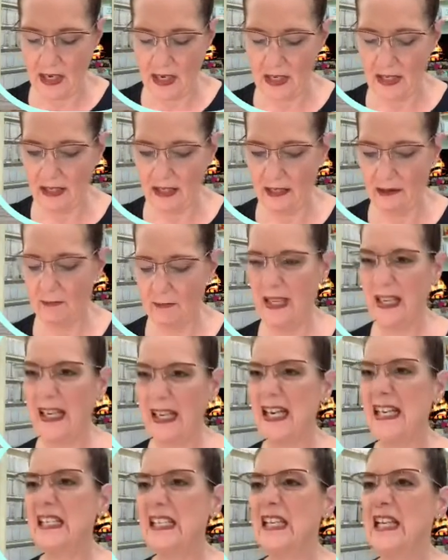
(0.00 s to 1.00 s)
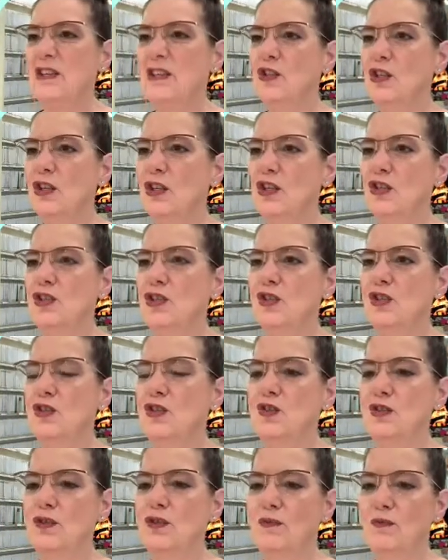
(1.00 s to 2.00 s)
Like I said, you can just
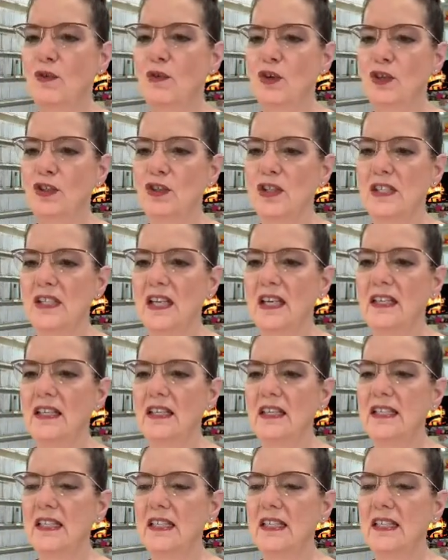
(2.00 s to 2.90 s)
use a fork just like this.